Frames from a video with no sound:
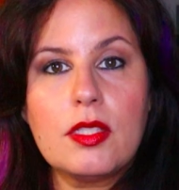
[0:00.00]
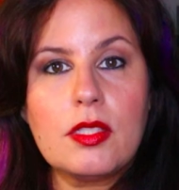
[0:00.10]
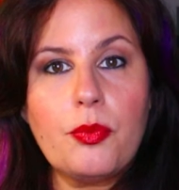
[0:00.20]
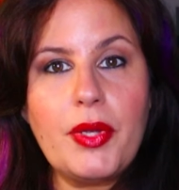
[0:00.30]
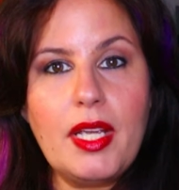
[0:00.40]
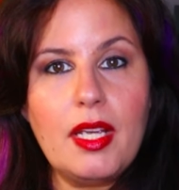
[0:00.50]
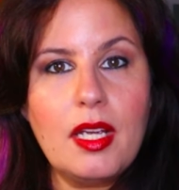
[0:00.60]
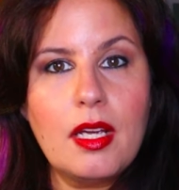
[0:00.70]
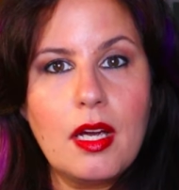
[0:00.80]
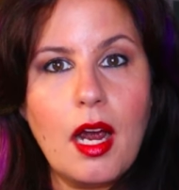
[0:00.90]
So
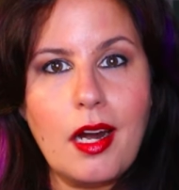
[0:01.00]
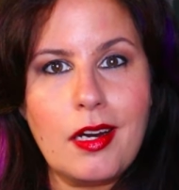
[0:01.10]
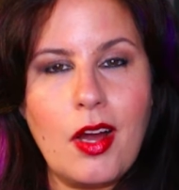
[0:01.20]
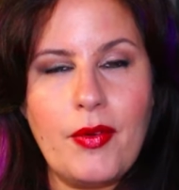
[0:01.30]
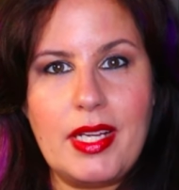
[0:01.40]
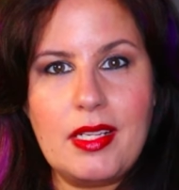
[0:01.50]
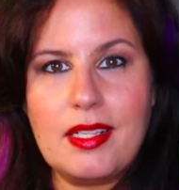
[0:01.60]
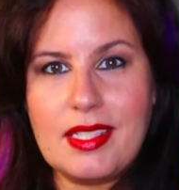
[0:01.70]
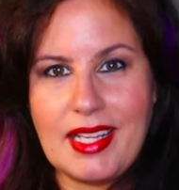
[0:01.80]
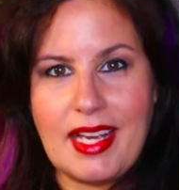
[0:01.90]
we are going
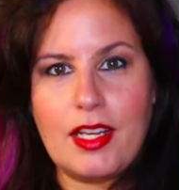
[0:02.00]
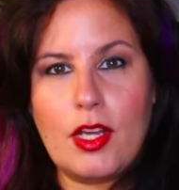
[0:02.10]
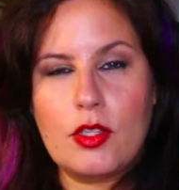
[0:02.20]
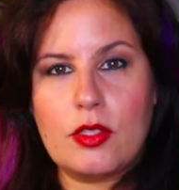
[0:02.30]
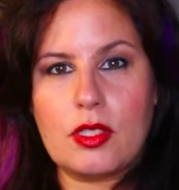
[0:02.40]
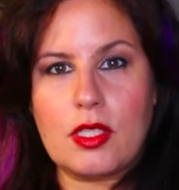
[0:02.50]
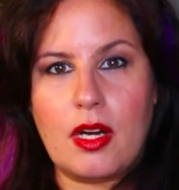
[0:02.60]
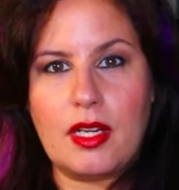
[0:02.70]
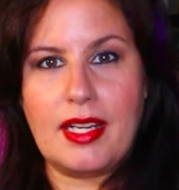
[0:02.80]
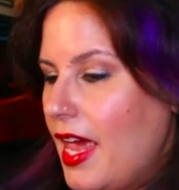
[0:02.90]
to get
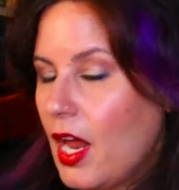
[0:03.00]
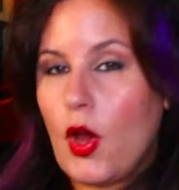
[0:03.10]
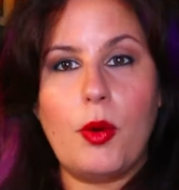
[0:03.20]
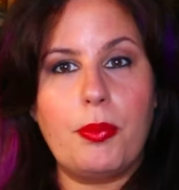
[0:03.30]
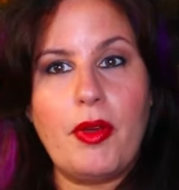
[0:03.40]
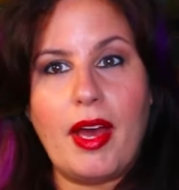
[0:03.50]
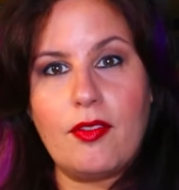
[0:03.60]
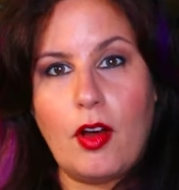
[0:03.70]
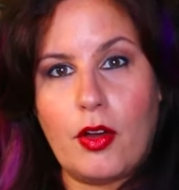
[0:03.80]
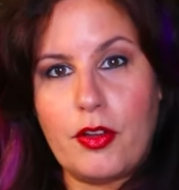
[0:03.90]
started. And I hope you
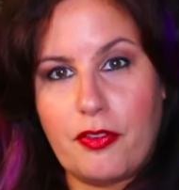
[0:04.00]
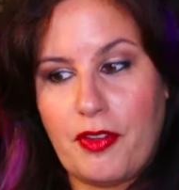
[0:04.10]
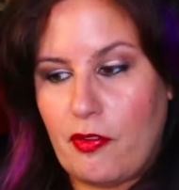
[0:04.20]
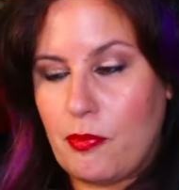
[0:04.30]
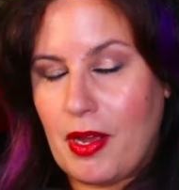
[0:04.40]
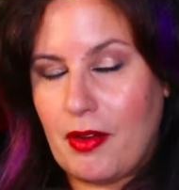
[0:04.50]
have all your favorite